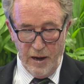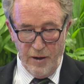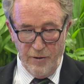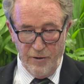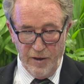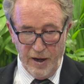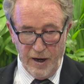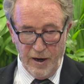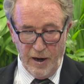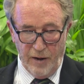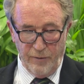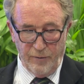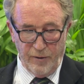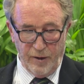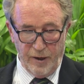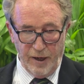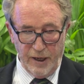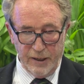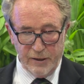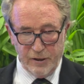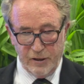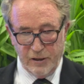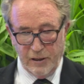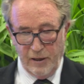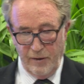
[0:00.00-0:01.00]
Then at the
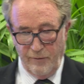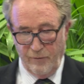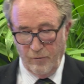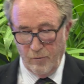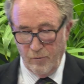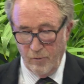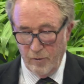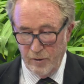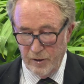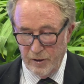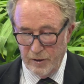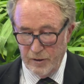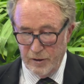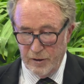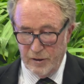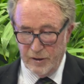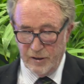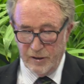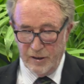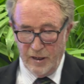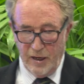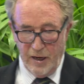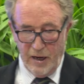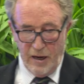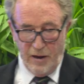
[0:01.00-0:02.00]
next level
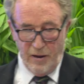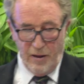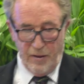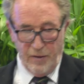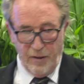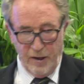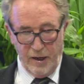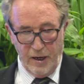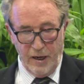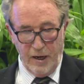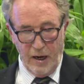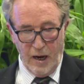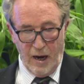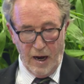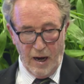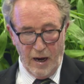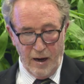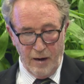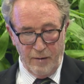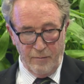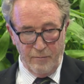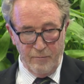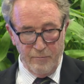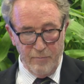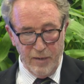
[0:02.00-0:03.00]
is the
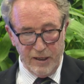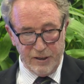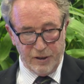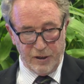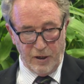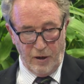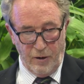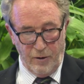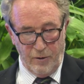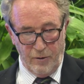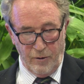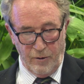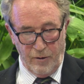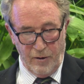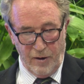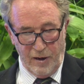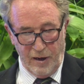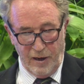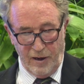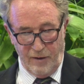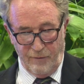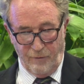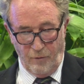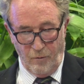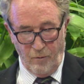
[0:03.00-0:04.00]
meso
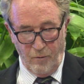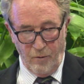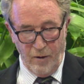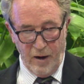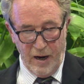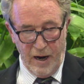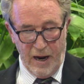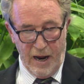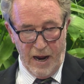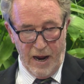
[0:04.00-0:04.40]
level,